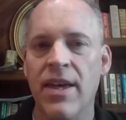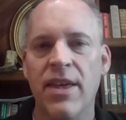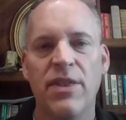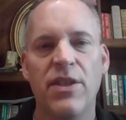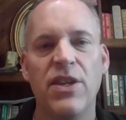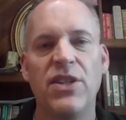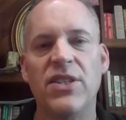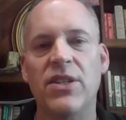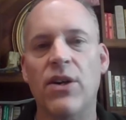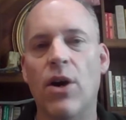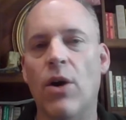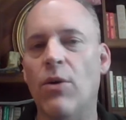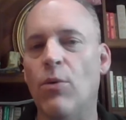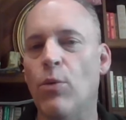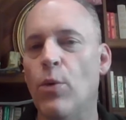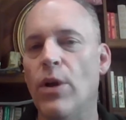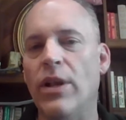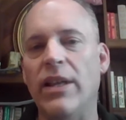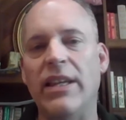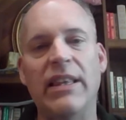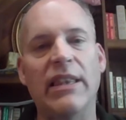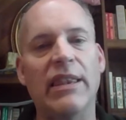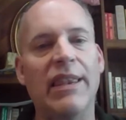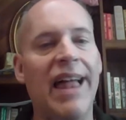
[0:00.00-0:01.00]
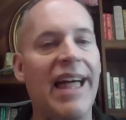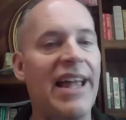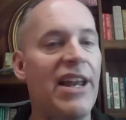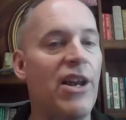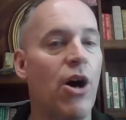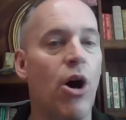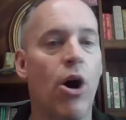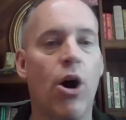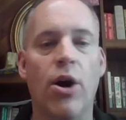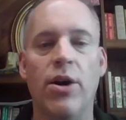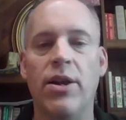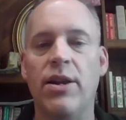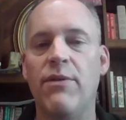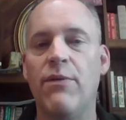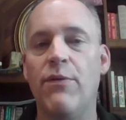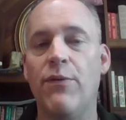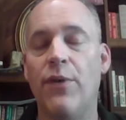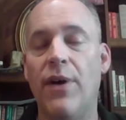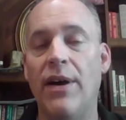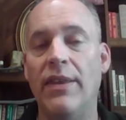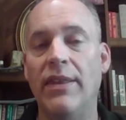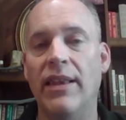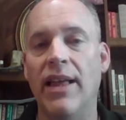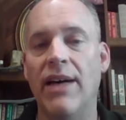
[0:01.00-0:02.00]
These are really lighthearted,
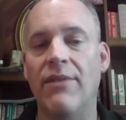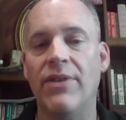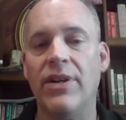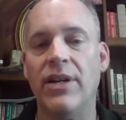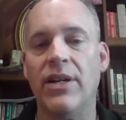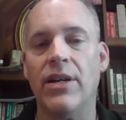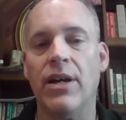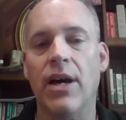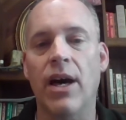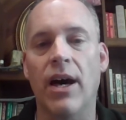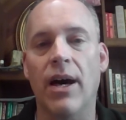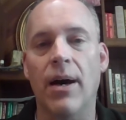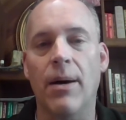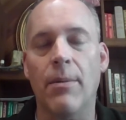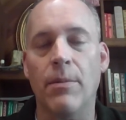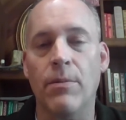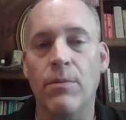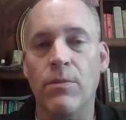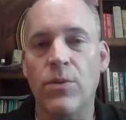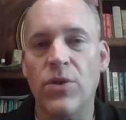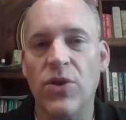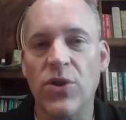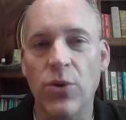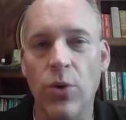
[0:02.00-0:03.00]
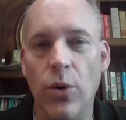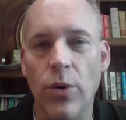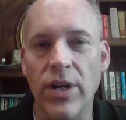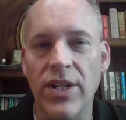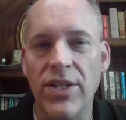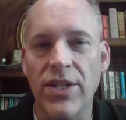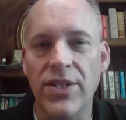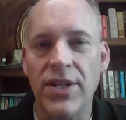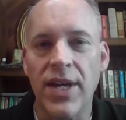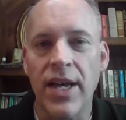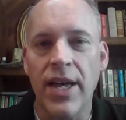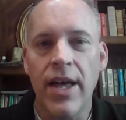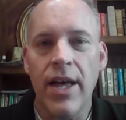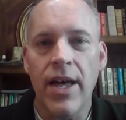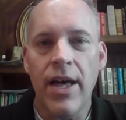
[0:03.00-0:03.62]
fun-loving stories.